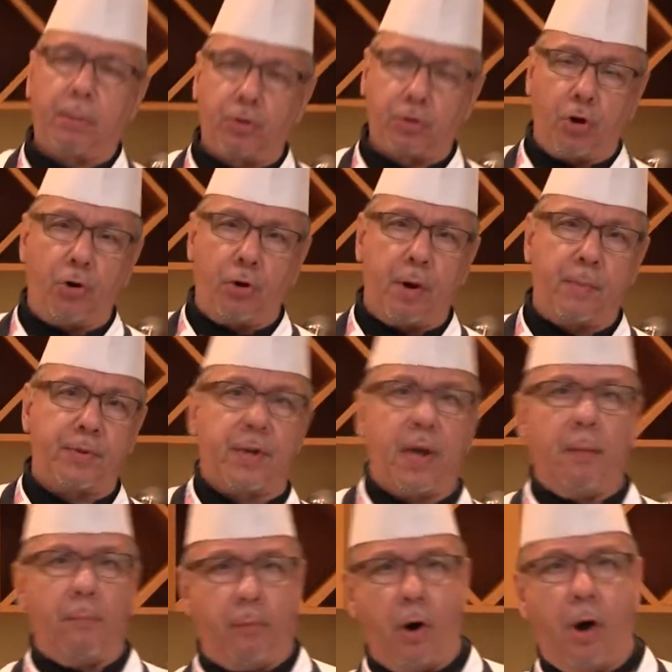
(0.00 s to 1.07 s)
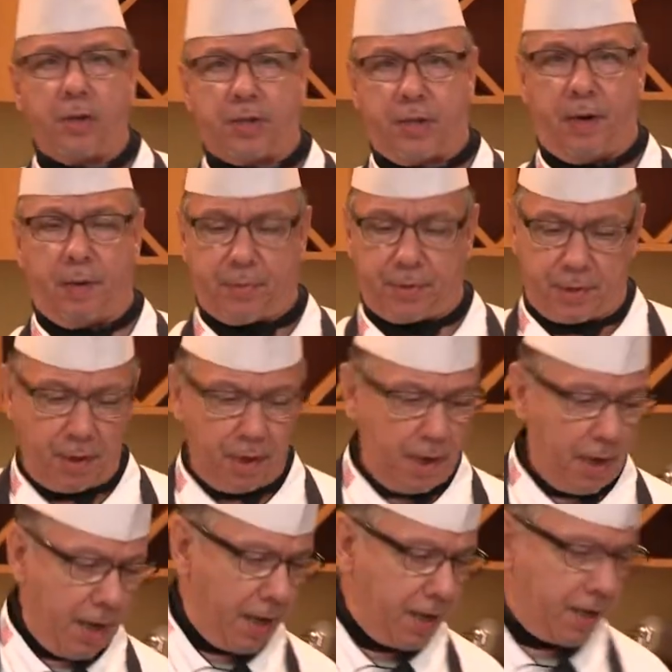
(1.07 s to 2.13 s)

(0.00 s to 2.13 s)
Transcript: turnips, and parsnips. And